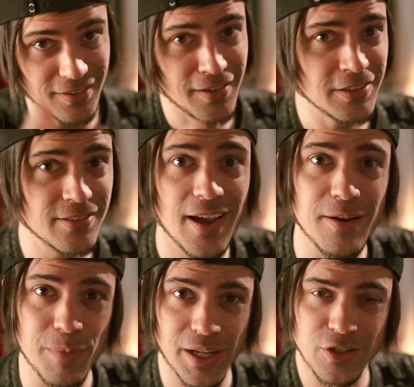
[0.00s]
Get
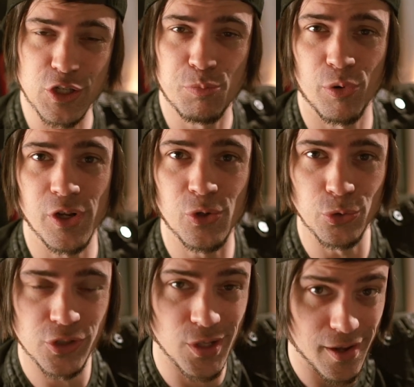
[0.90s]
excited, man. This is pretty
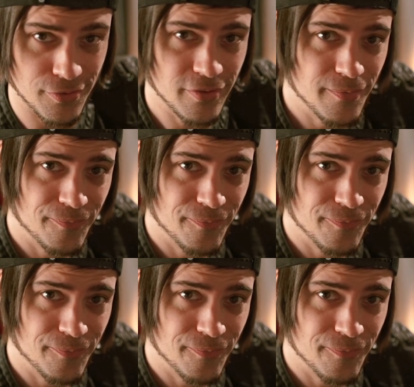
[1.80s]
cool stuff.